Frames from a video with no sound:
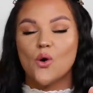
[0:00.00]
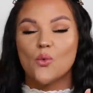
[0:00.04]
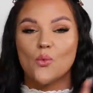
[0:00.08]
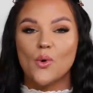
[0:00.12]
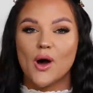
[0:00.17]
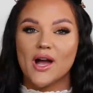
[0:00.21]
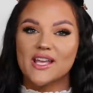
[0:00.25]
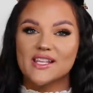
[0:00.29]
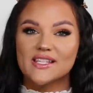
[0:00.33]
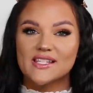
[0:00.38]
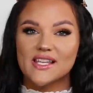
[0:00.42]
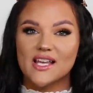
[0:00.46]

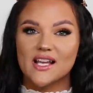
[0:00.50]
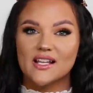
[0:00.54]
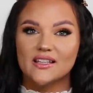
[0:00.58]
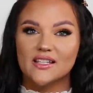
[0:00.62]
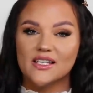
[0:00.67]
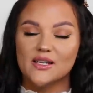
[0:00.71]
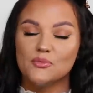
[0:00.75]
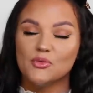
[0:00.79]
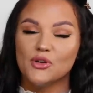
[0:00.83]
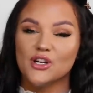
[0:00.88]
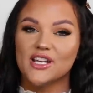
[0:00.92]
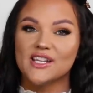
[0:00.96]
YSL
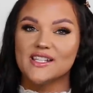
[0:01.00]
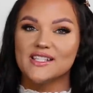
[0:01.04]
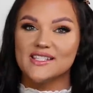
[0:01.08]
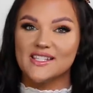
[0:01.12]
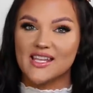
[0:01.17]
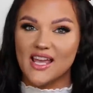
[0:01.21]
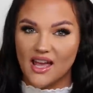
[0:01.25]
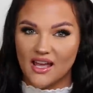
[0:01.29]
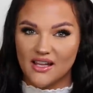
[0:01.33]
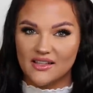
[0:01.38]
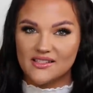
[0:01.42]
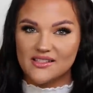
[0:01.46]
Libre
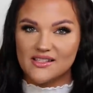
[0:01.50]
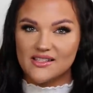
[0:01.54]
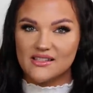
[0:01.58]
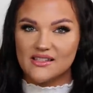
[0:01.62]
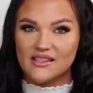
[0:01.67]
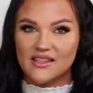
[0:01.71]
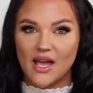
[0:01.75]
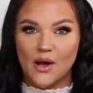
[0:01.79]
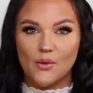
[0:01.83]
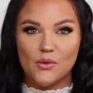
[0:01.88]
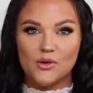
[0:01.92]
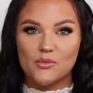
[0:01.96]
Intense.
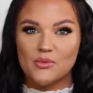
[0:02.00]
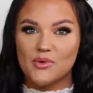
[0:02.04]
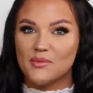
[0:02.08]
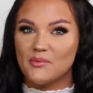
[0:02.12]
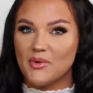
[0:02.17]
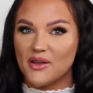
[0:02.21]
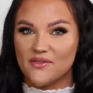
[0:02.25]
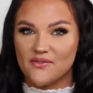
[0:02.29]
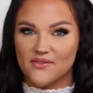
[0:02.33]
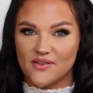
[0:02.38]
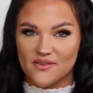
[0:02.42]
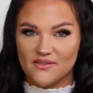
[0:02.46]
That would be
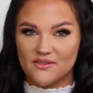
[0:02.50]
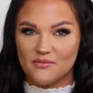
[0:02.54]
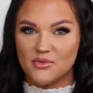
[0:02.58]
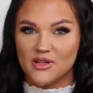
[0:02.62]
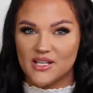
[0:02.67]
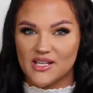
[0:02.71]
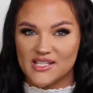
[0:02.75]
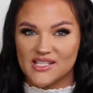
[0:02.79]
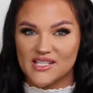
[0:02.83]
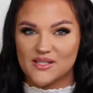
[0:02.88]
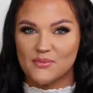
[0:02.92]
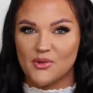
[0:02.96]
my fifth
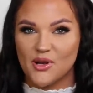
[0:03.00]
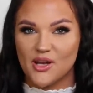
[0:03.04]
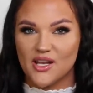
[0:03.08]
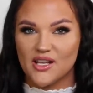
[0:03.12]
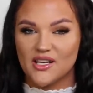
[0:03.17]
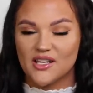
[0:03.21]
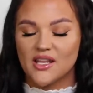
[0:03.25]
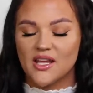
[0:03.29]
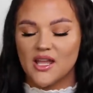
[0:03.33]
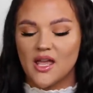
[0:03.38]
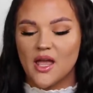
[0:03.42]
place spot.